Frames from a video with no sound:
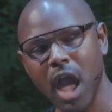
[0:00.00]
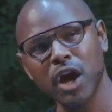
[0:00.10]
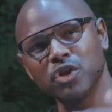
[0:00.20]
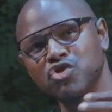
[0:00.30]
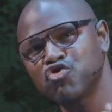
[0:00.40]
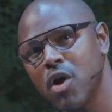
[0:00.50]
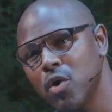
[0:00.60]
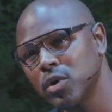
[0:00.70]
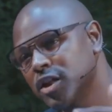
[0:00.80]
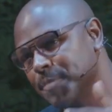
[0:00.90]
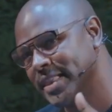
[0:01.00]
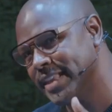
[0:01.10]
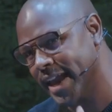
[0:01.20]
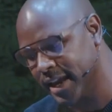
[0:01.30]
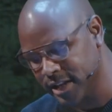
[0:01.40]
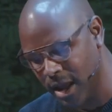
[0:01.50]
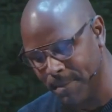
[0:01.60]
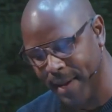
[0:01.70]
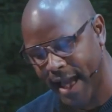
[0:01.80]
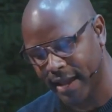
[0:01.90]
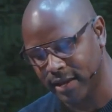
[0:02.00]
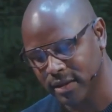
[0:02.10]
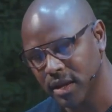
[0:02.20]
Control has been taken aback,